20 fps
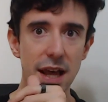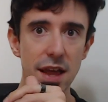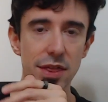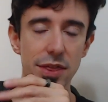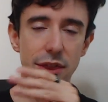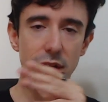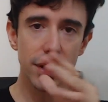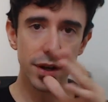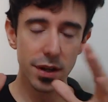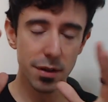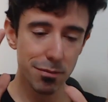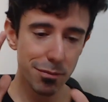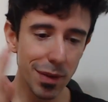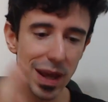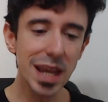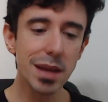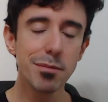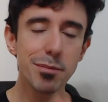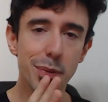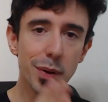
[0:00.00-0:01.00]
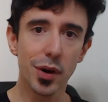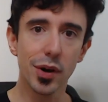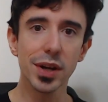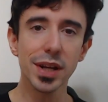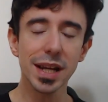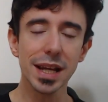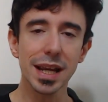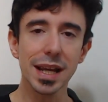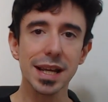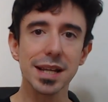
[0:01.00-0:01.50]
The main
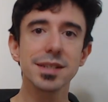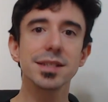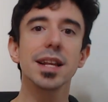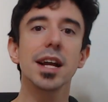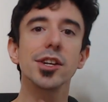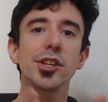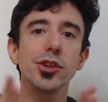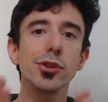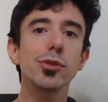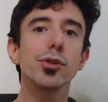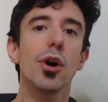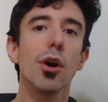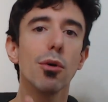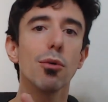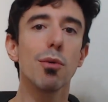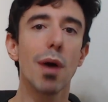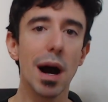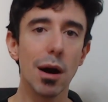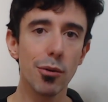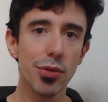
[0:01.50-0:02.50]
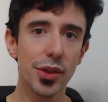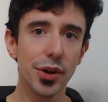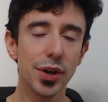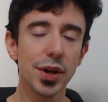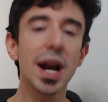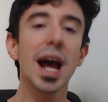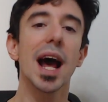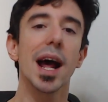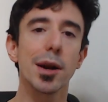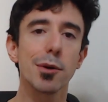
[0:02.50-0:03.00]
point is that you go out
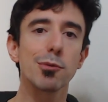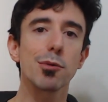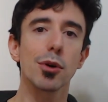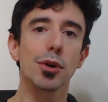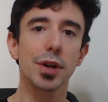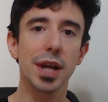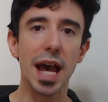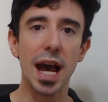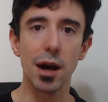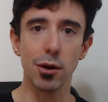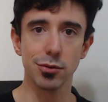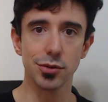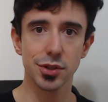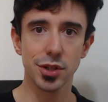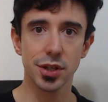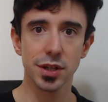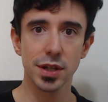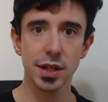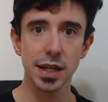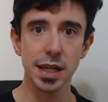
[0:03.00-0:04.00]
there and work out.